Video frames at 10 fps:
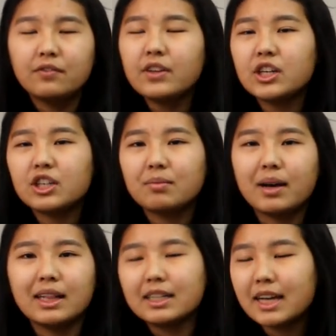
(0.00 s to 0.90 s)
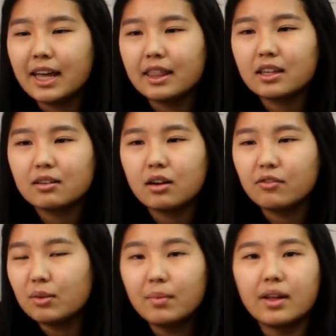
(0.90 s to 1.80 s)
finish it by the 10th
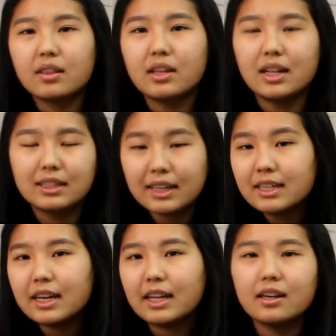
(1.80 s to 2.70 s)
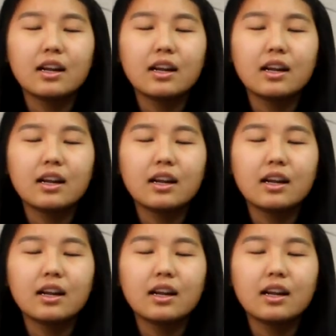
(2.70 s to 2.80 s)
of the month and then send it in.